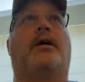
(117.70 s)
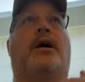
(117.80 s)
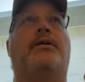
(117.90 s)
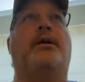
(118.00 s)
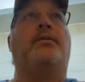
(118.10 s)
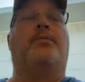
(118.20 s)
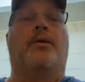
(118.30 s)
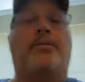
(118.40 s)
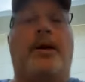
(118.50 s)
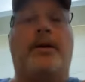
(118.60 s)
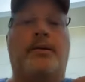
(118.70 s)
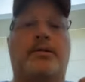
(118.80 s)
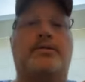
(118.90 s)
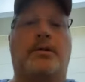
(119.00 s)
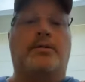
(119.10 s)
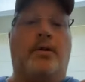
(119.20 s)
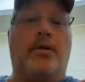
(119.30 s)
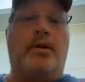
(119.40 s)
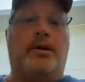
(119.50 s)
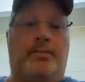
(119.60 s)
I know for a fact they, they
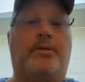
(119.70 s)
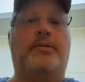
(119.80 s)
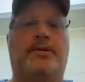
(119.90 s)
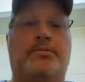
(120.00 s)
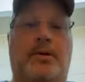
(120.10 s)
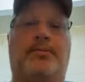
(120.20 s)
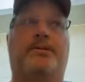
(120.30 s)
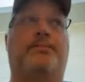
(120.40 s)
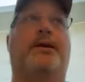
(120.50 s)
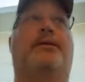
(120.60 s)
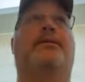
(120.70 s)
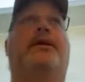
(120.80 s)
targeted me with these weapons back in